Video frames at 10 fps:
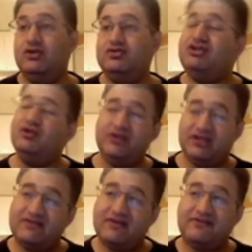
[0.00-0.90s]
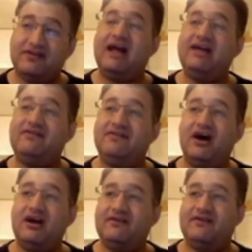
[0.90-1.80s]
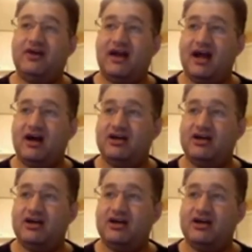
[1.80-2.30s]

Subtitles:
do you give a flying fuck if your hair